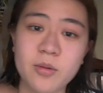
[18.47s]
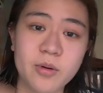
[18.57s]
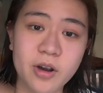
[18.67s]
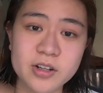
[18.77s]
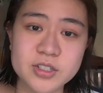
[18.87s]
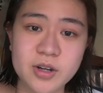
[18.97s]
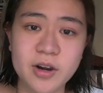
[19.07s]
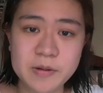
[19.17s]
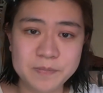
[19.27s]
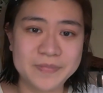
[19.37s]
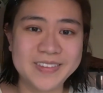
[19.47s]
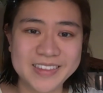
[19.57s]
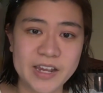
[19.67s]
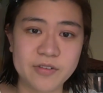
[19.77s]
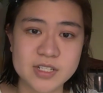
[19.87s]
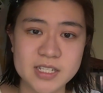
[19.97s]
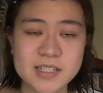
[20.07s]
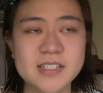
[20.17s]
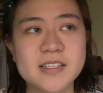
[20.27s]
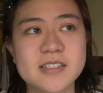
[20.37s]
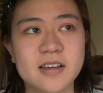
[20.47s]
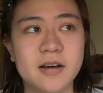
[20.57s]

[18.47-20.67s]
we're gonna do our night routine since